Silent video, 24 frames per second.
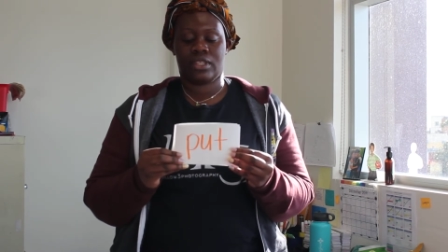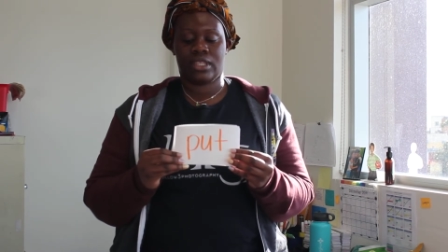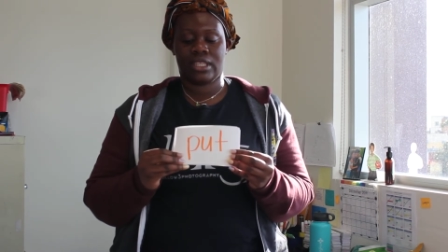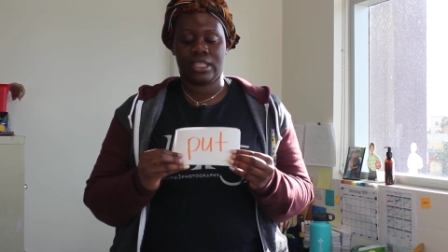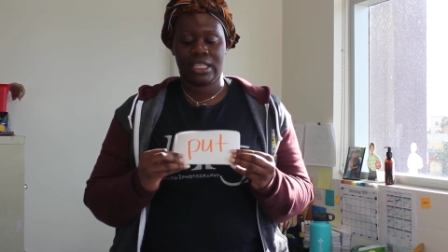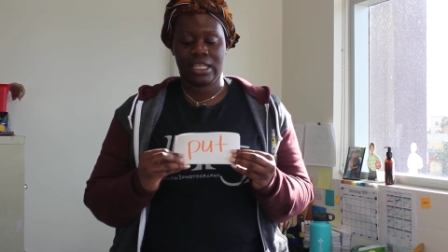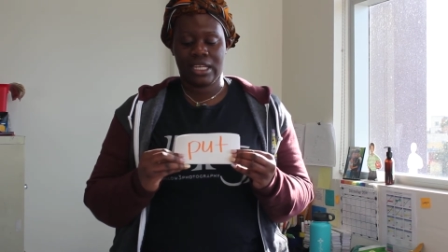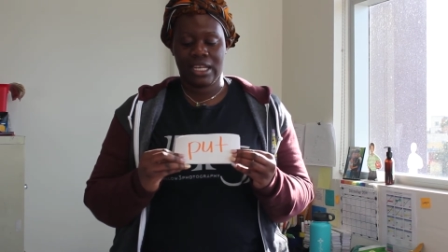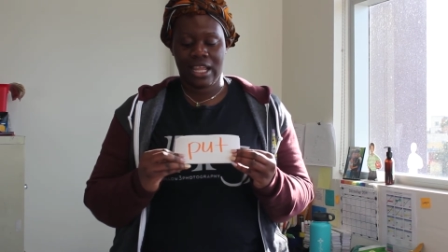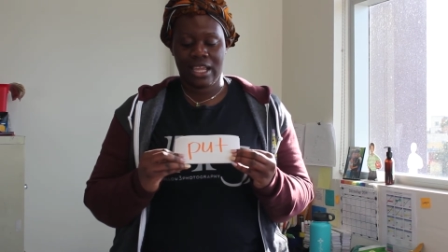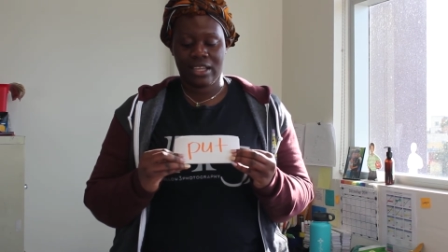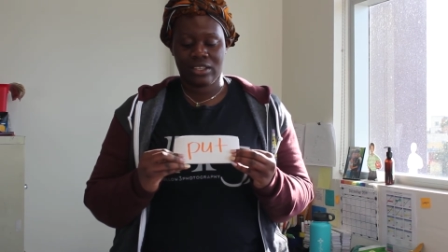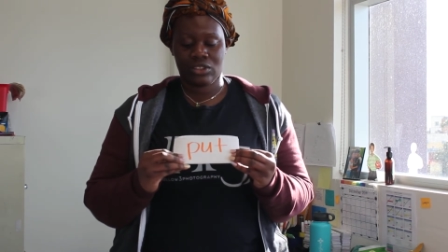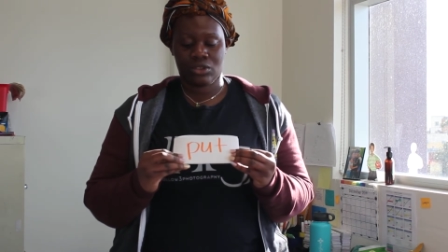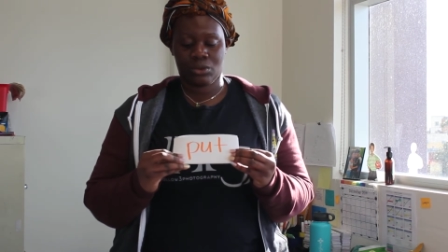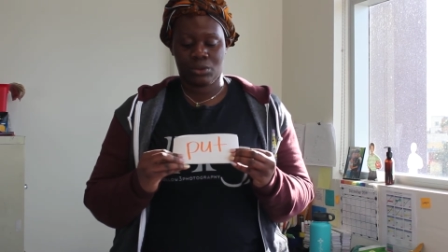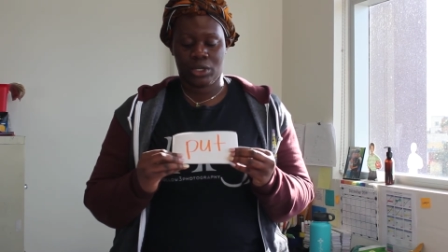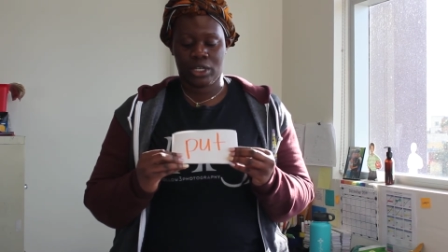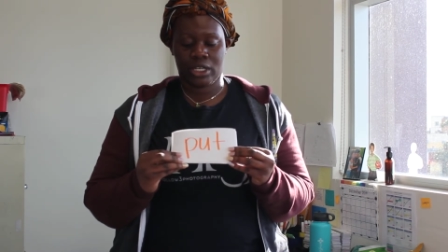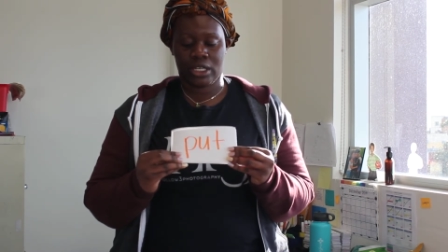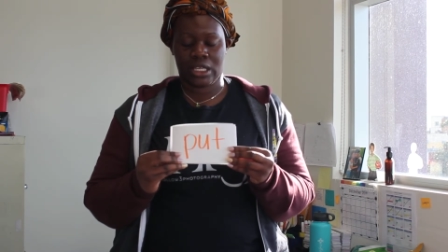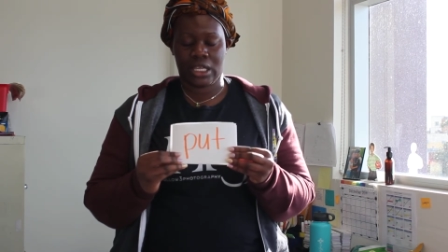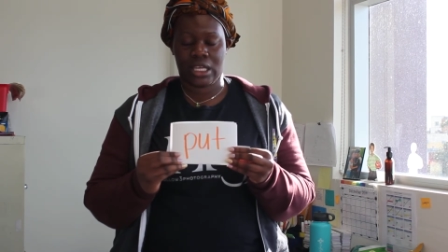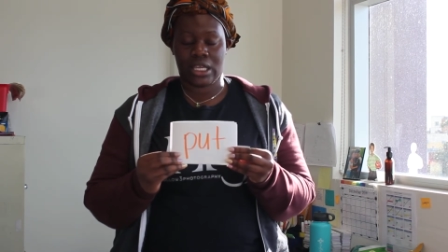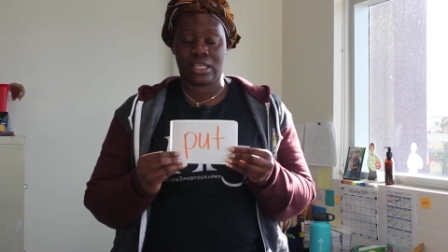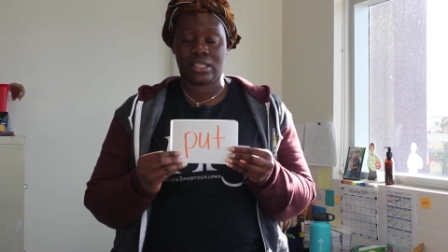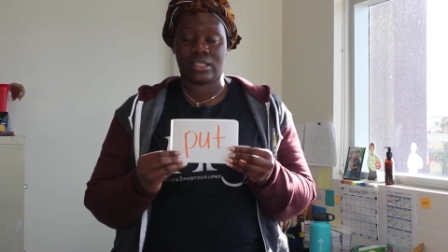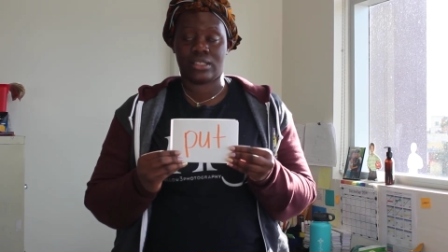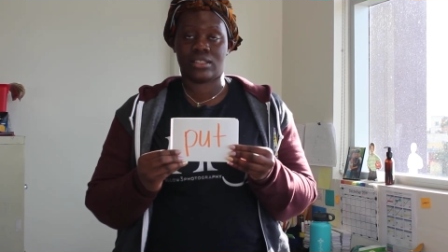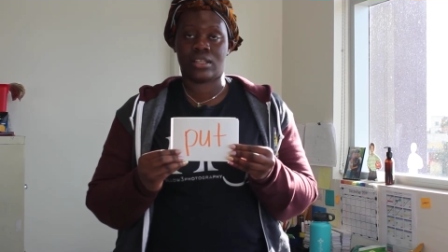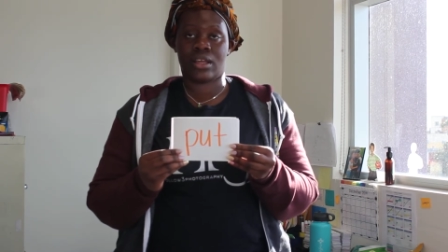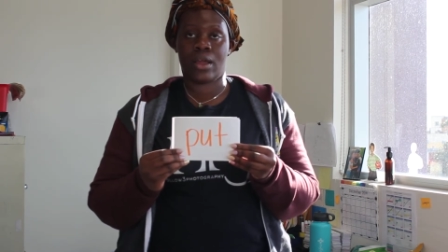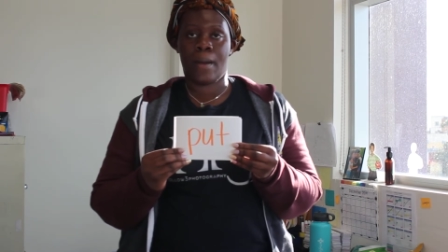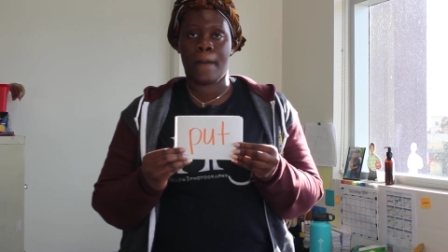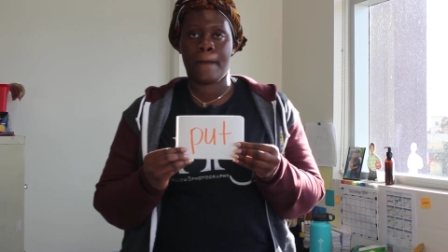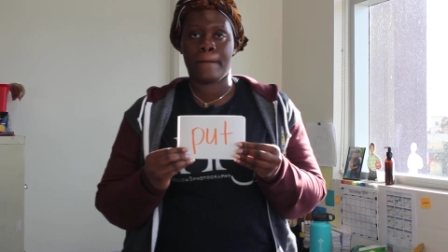The next word
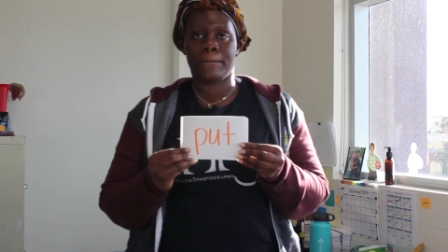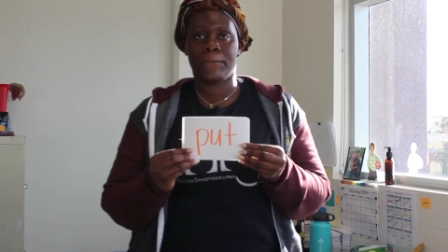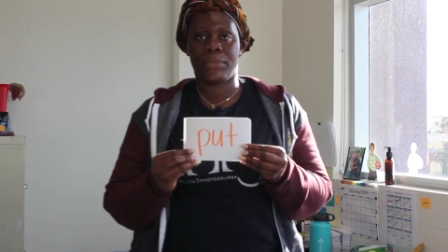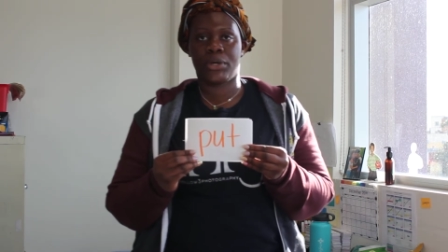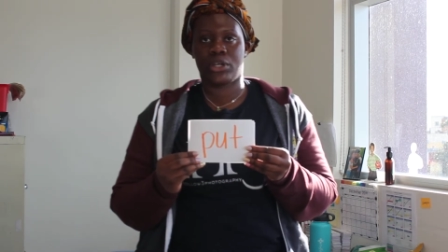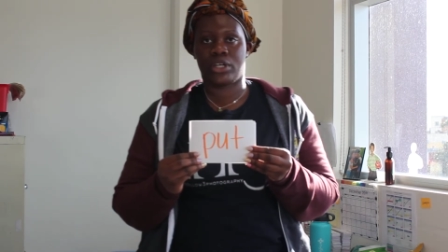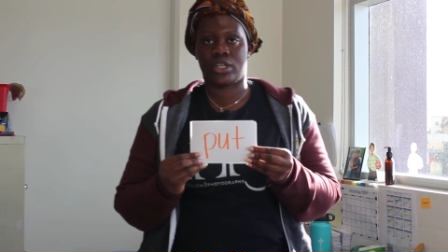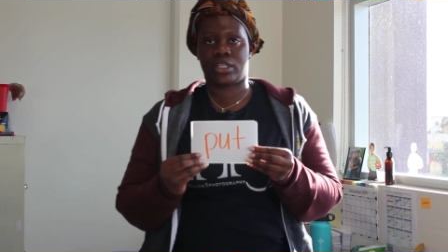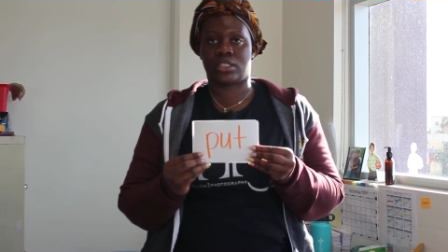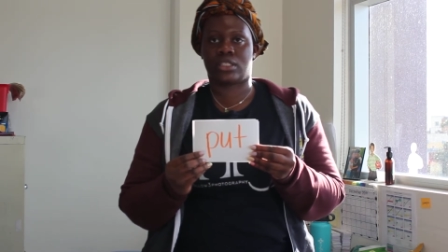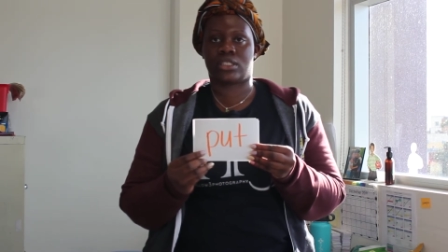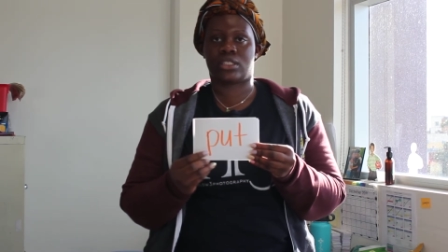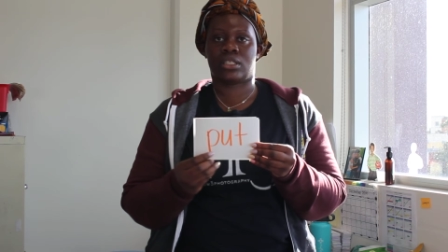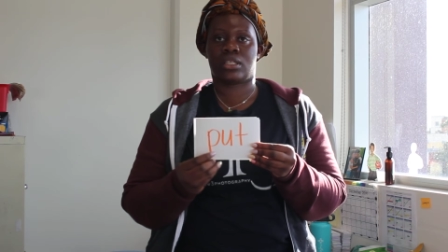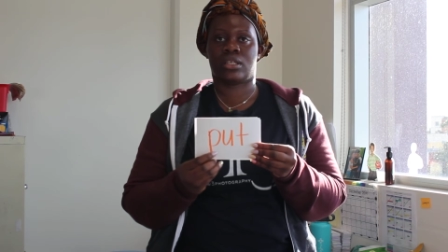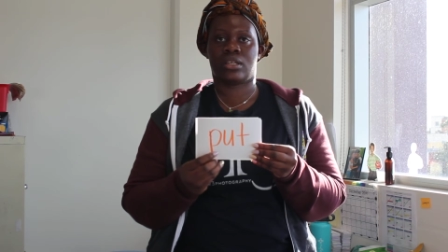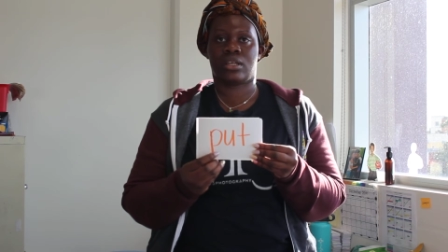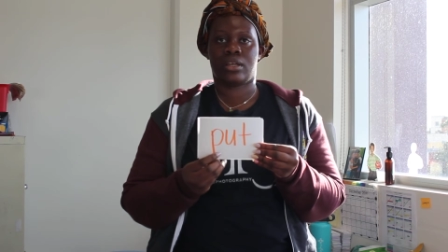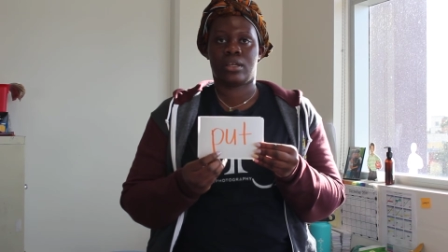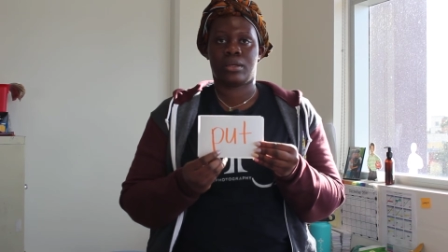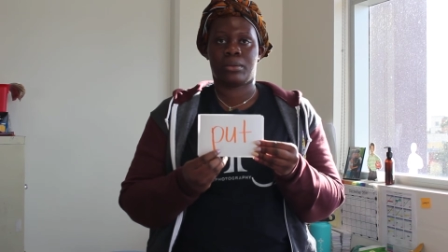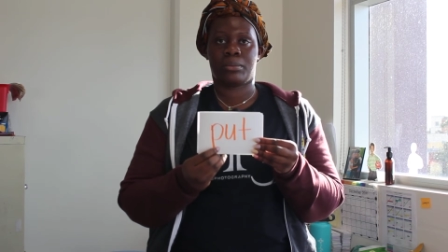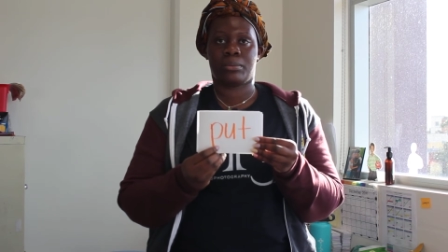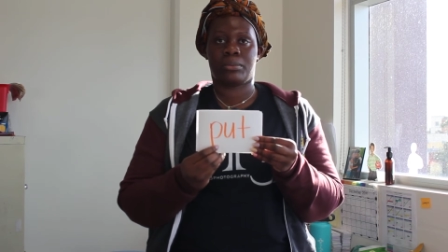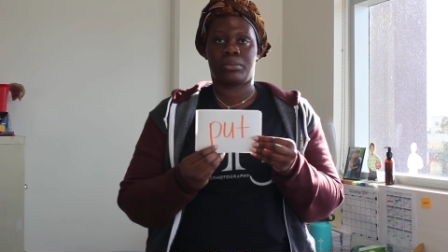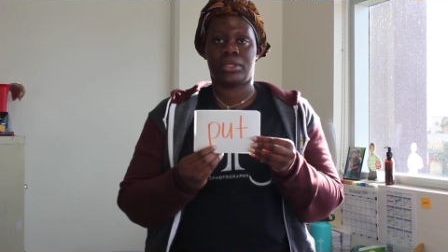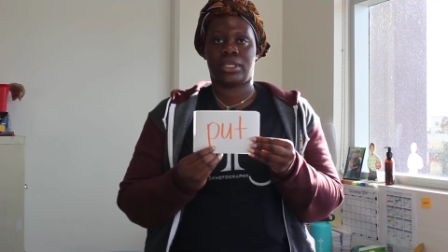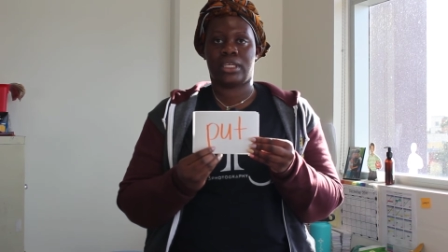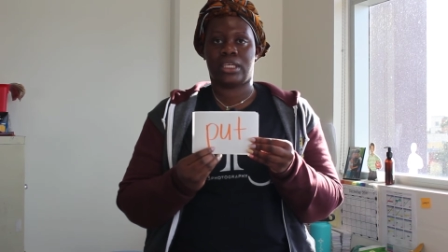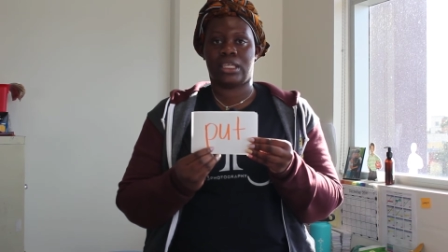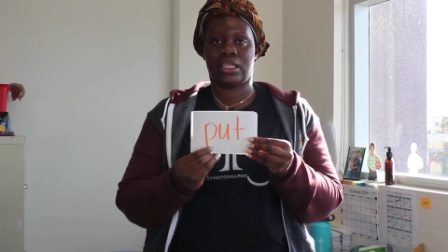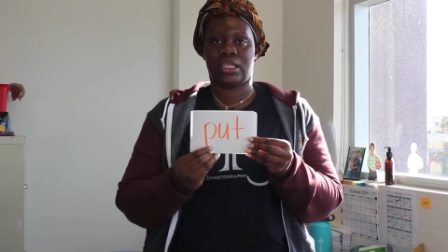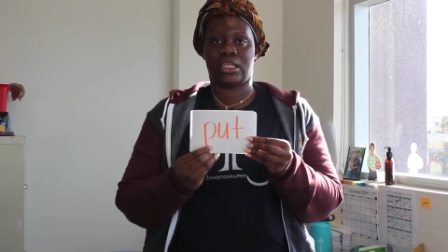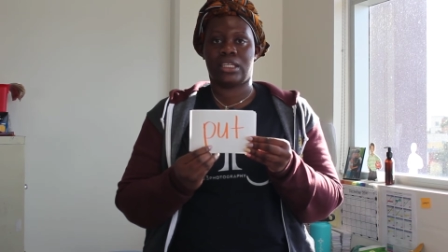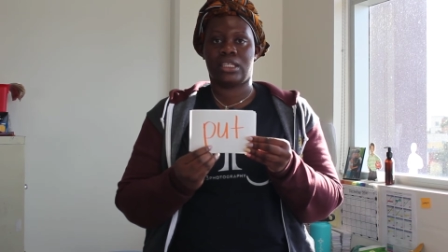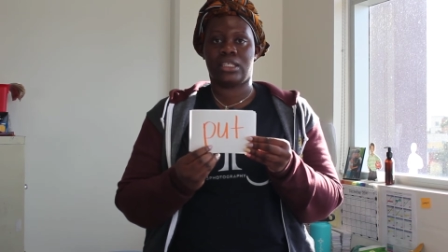is put,
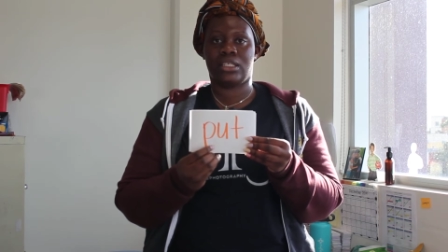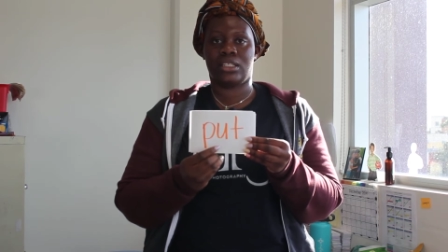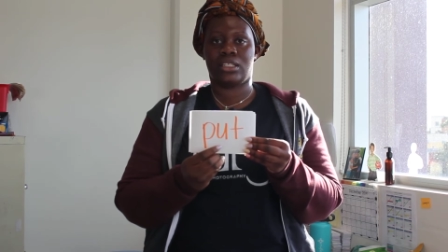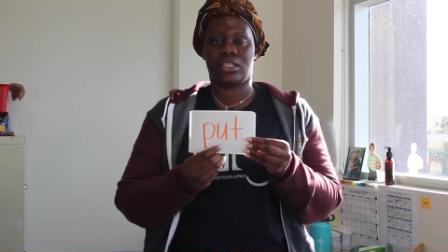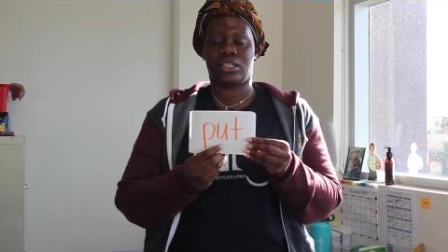P-U-T,